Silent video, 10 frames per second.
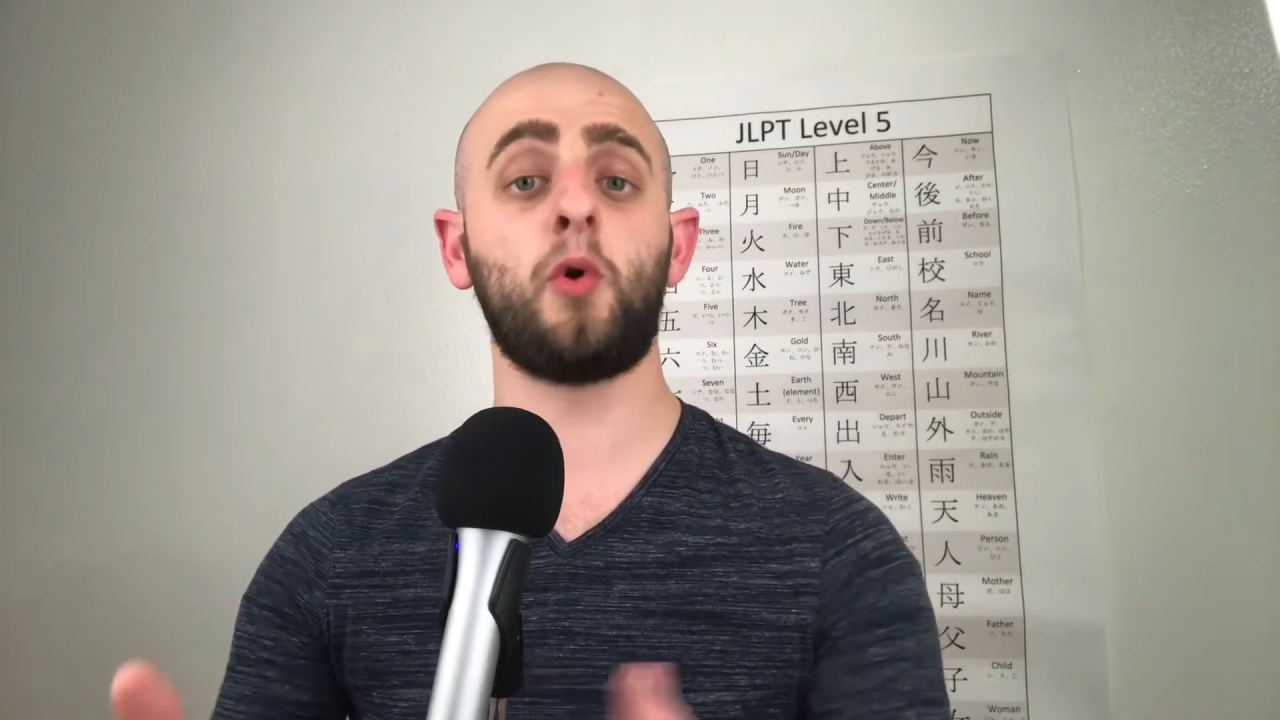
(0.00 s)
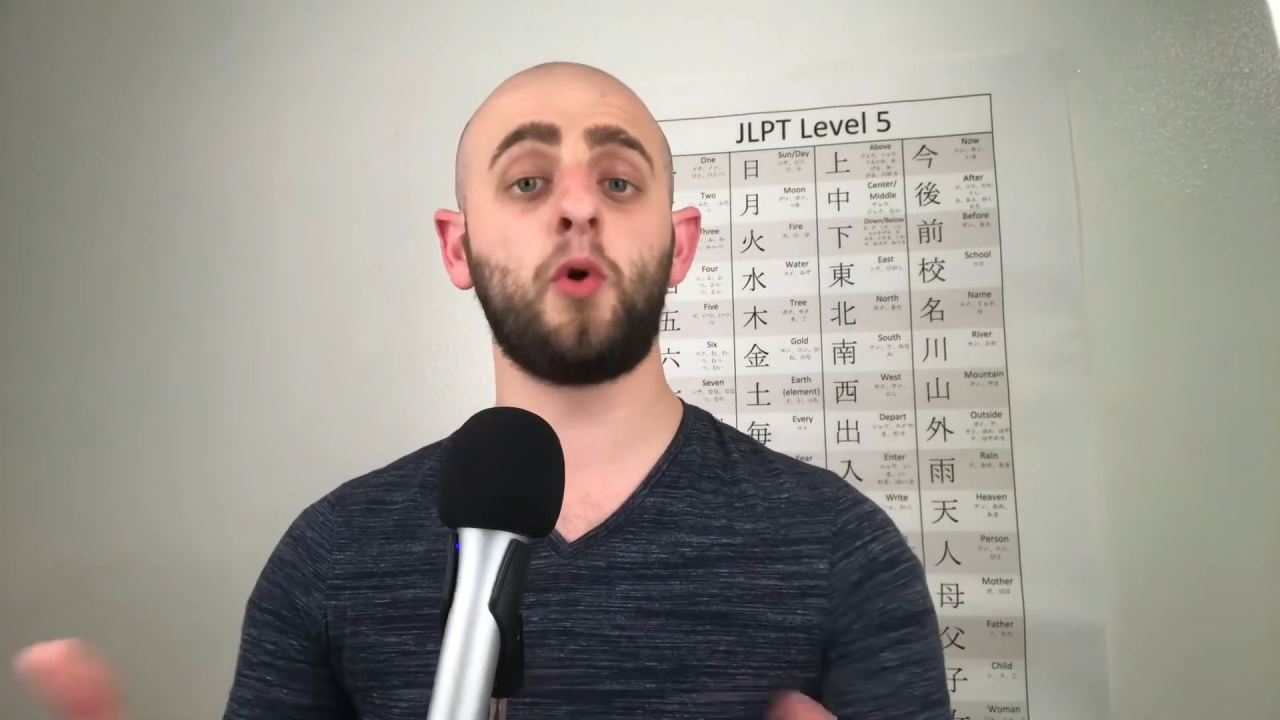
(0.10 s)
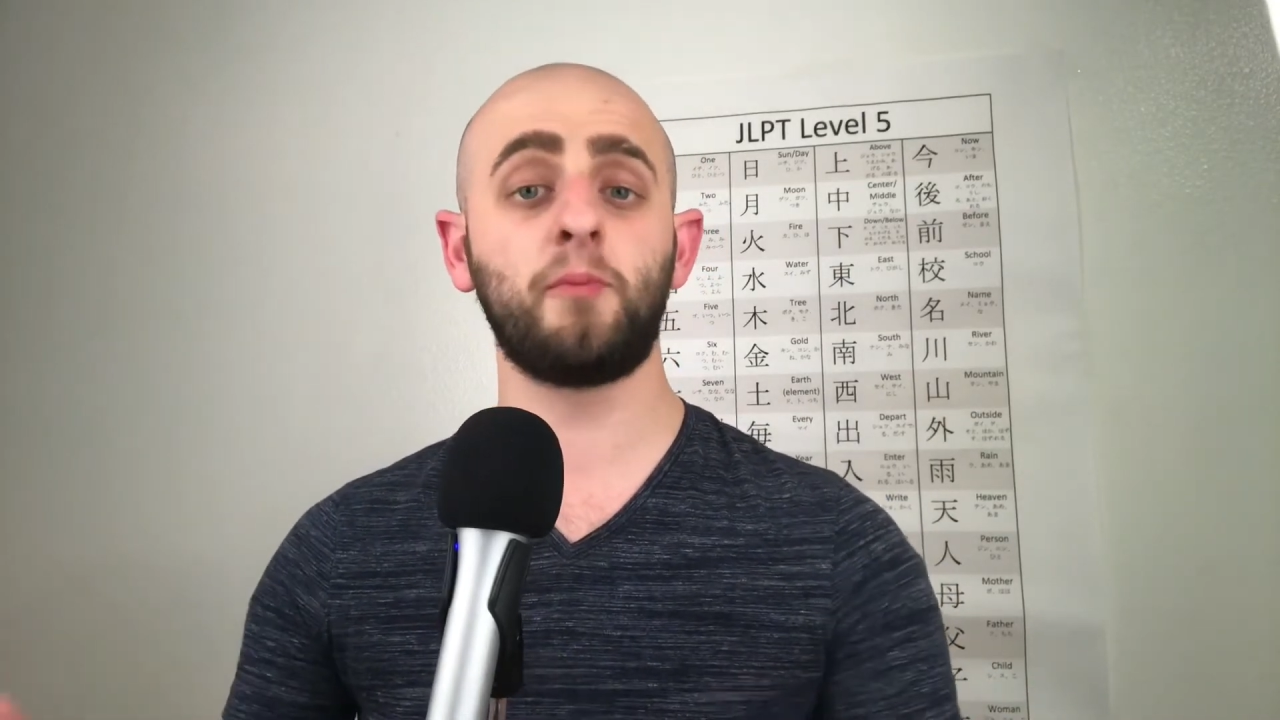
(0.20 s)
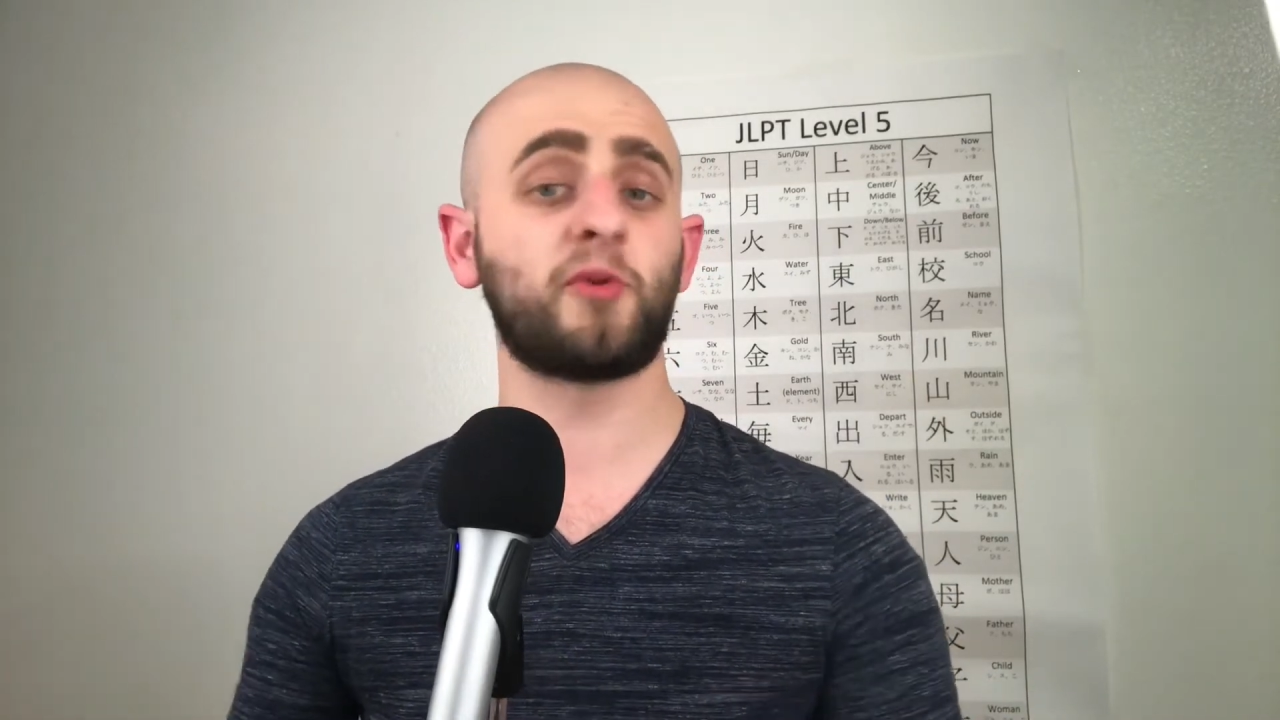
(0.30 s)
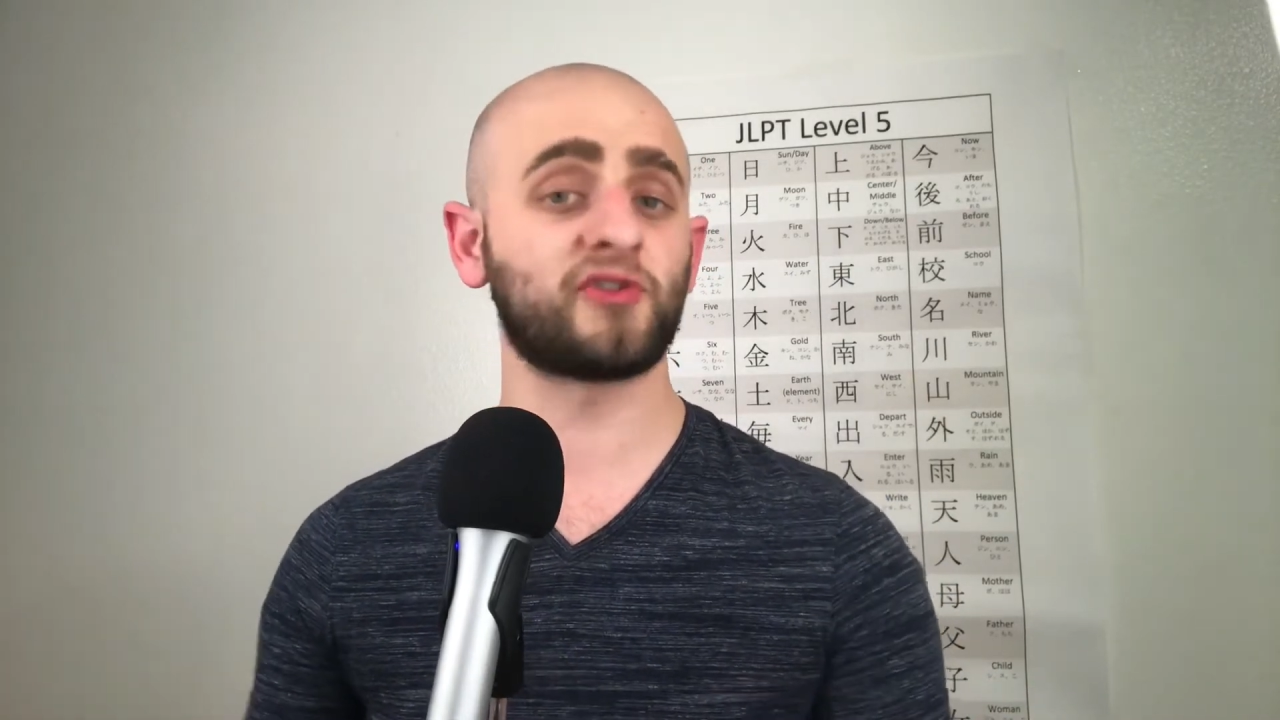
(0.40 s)

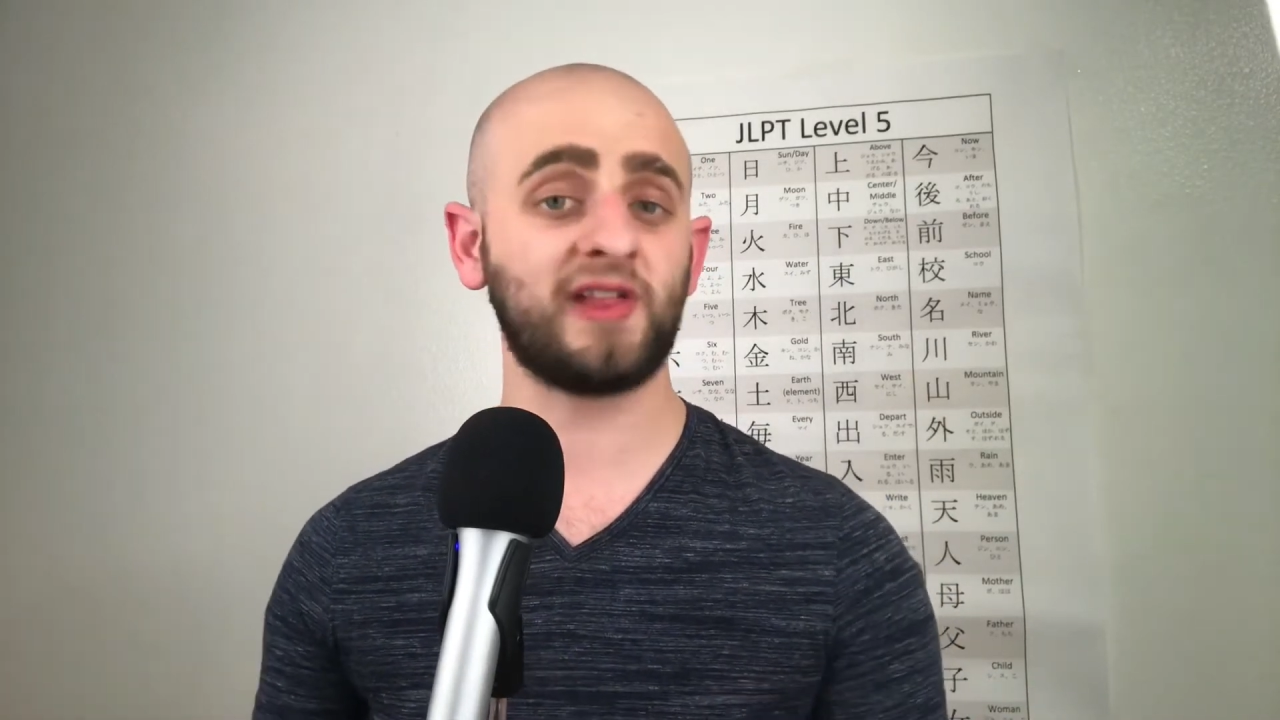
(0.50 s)
or most